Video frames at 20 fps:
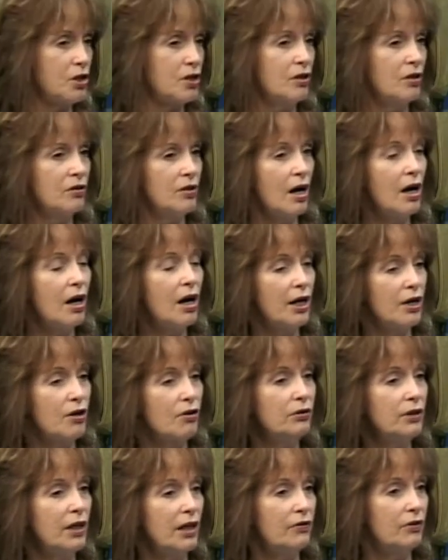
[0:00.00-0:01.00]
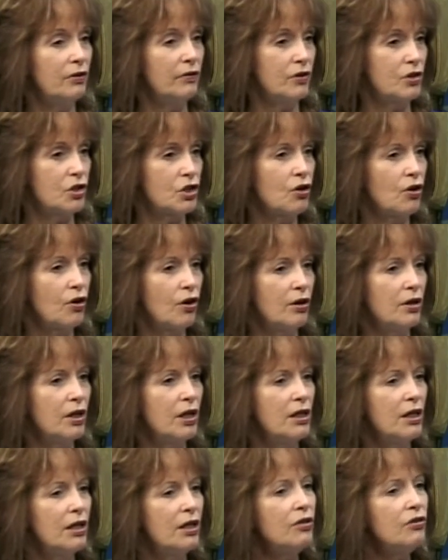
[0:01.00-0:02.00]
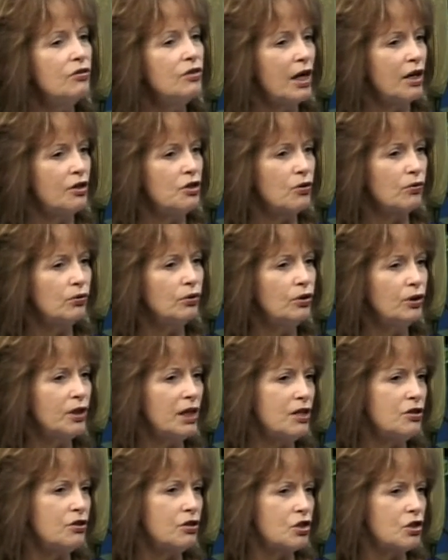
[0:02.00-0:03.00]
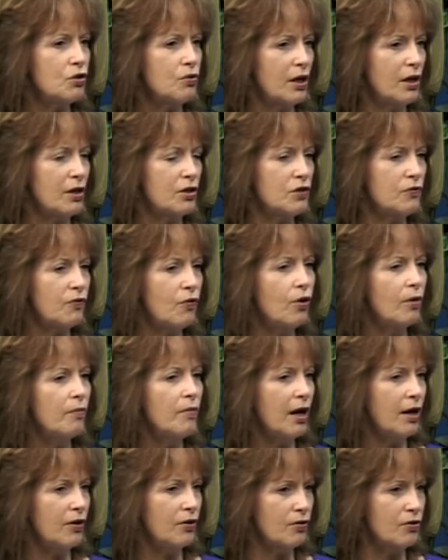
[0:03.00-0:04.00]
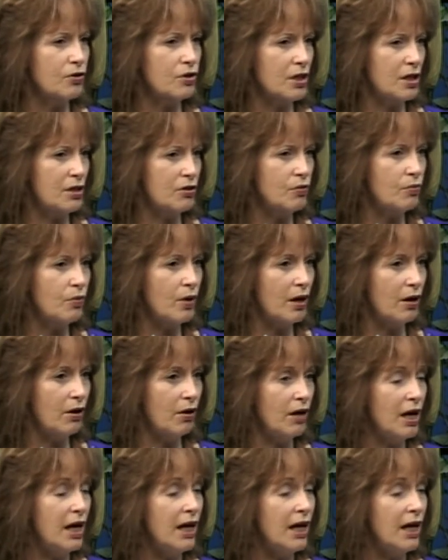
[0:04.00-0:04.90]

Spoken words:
in the higher level of the chart, that you're looking to transform others as well,